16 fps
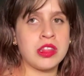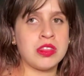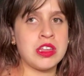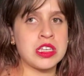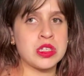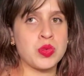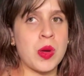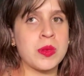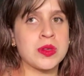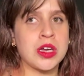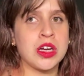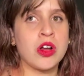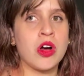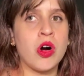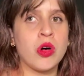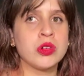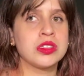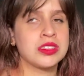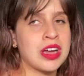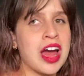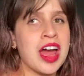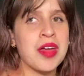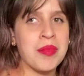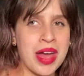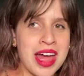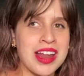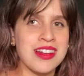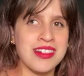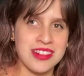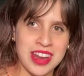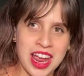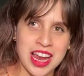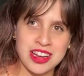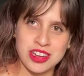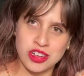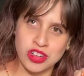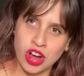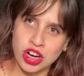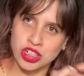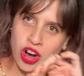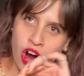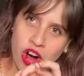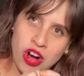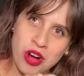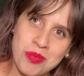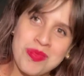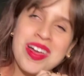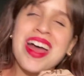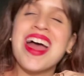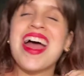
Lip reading: this website called timeanddate.com.